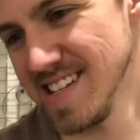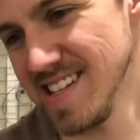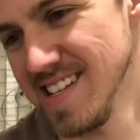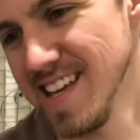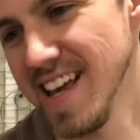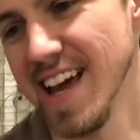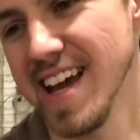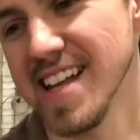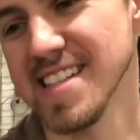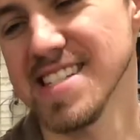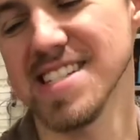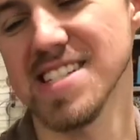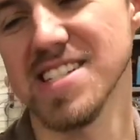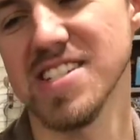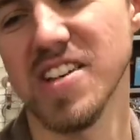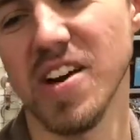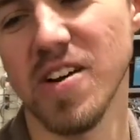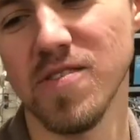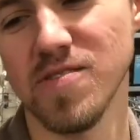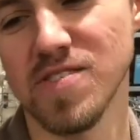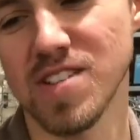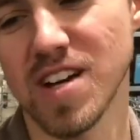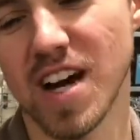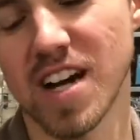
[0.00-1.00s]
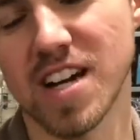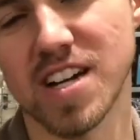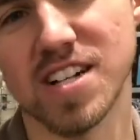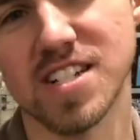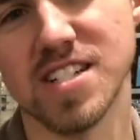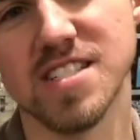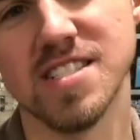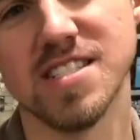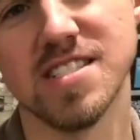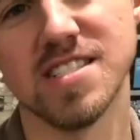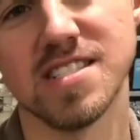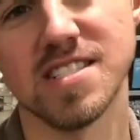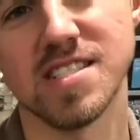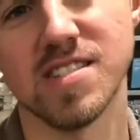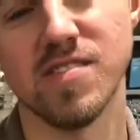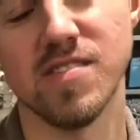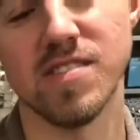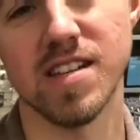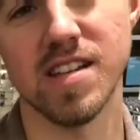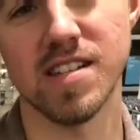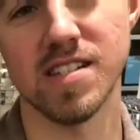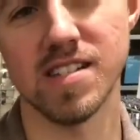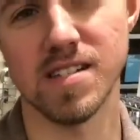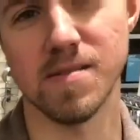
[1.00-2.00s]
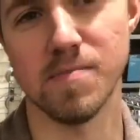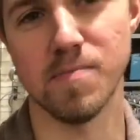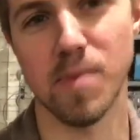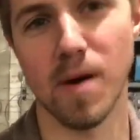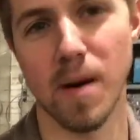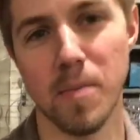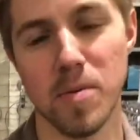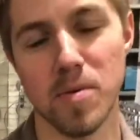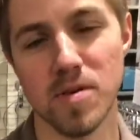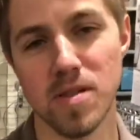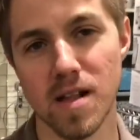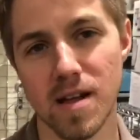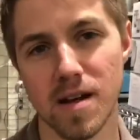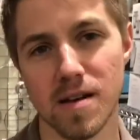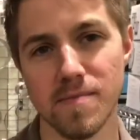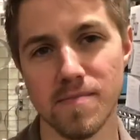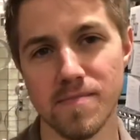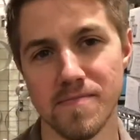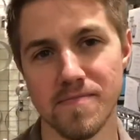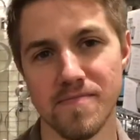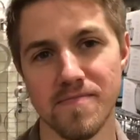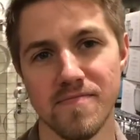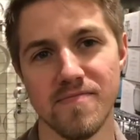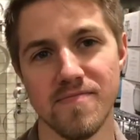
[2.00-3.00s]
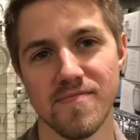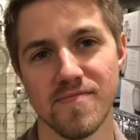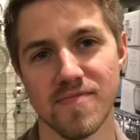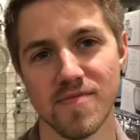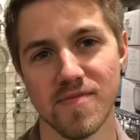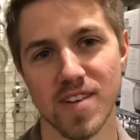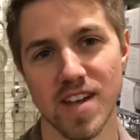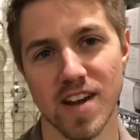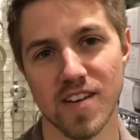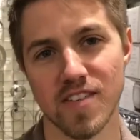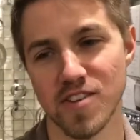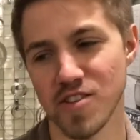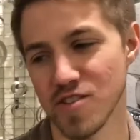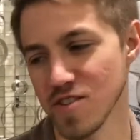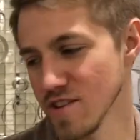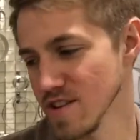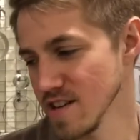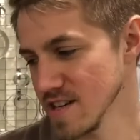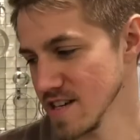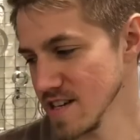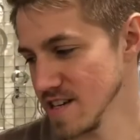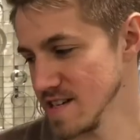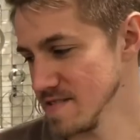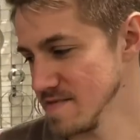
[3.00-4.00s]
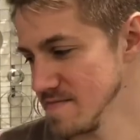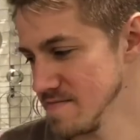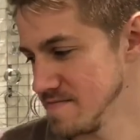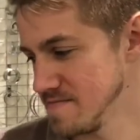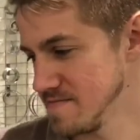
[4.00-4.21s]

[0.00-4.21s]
yeah, it's a dough doctor. So it doesn't bubble up. There you cook it.